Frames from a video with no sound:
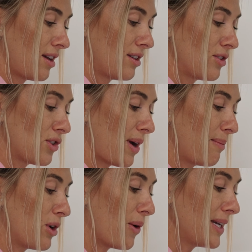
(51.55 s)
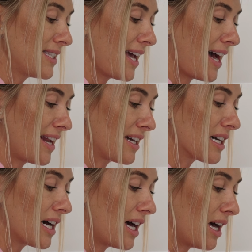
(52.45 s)
So I'm going to add a
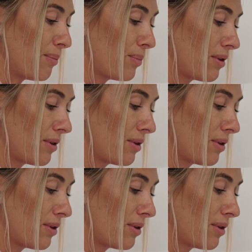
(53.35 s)
cup